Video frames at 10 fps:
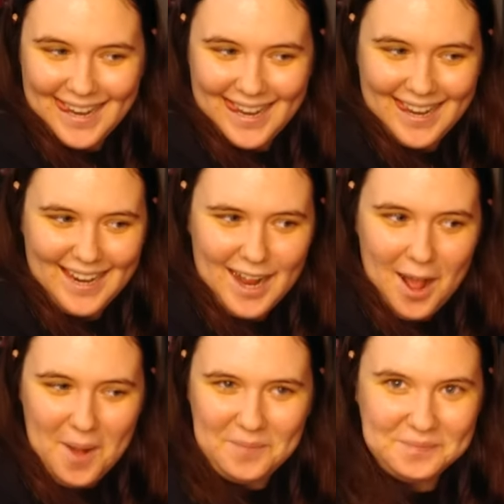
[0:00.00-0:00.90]
That's the
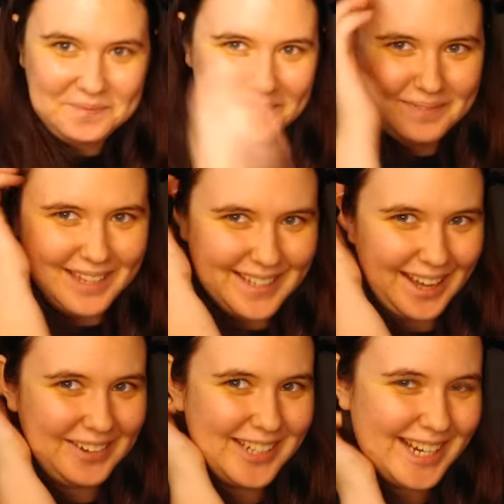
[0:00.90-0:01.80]

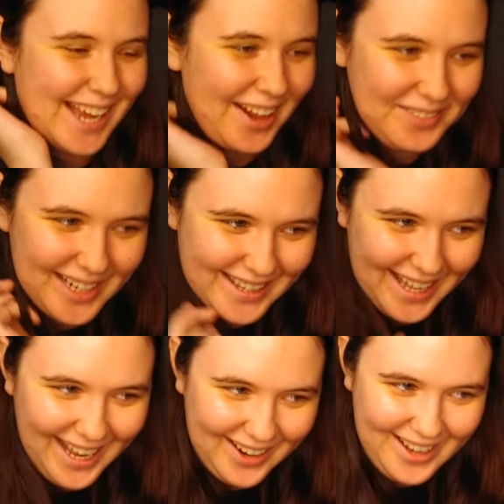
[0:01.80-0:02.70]
guy who changed
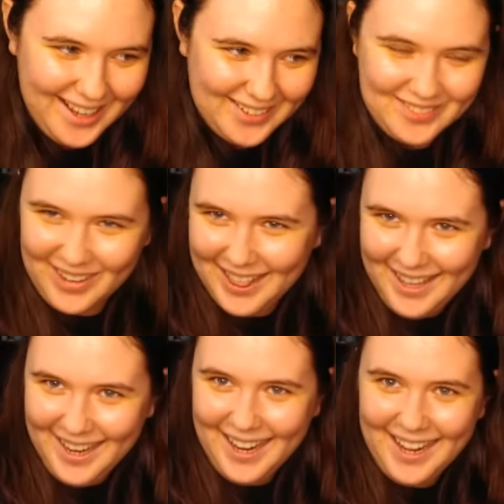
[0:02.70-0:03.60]
everything.
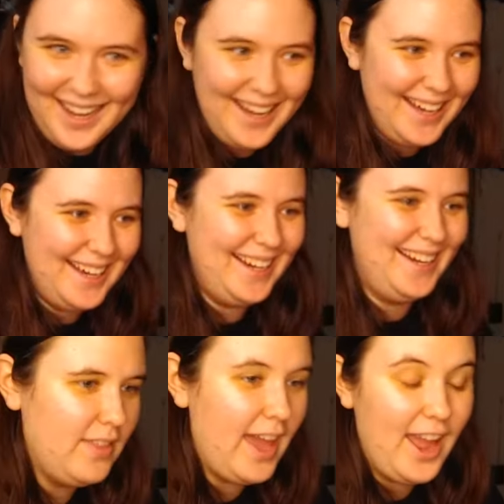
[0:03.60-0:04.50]
Really?
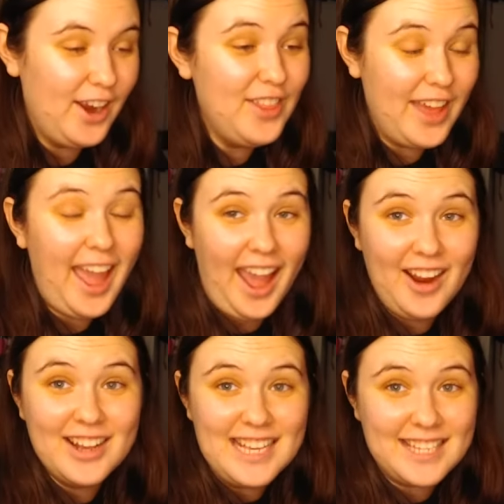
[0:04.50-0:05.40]
The hair, the
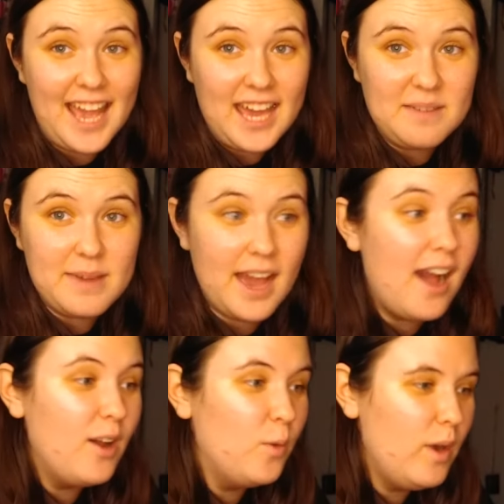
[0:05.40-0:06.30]
hair is taking me
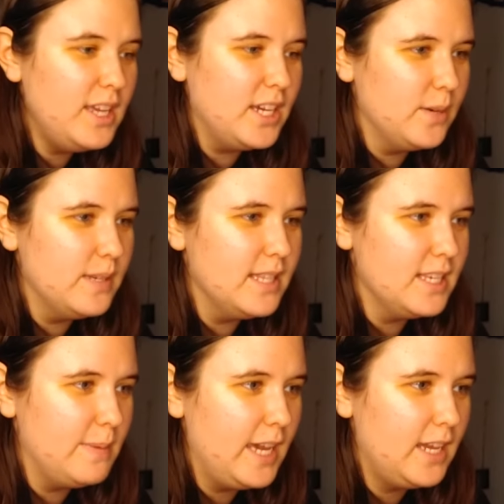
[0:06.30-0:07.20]
out. What year was
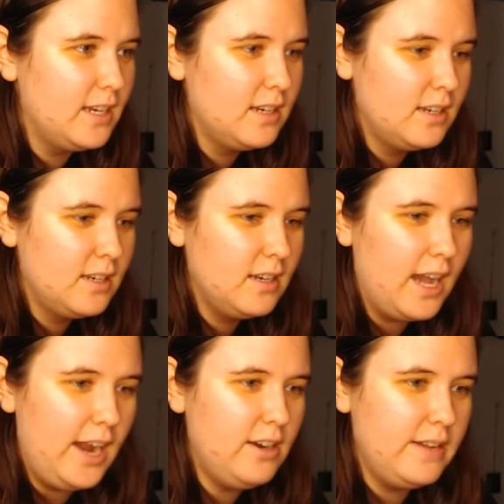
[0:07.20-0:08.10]
this made?
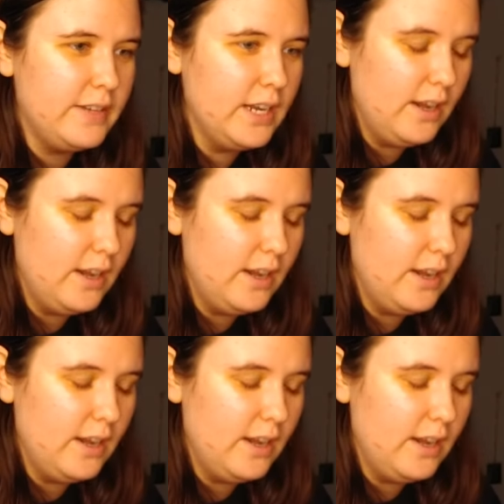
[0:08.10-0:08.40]
I don't even